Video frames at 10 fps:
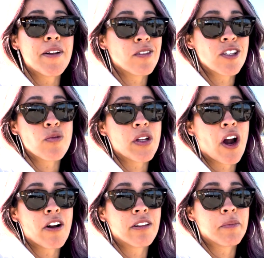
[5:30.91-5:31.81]
I know that's really
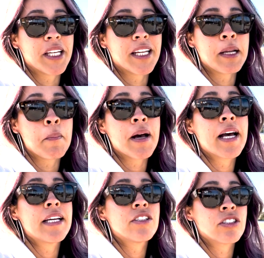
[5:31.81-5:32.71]
hard in the beginning,
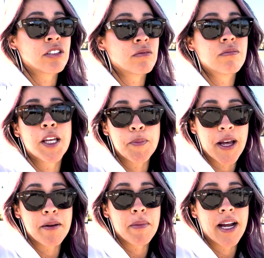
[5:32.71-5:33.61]
but just keep
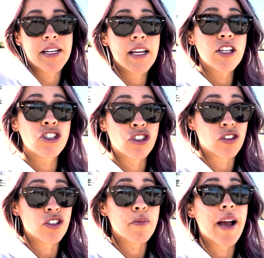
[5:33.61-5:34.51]
that in mind.
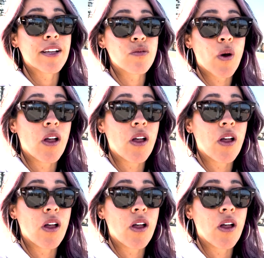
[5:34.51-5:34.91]
Shoulders back as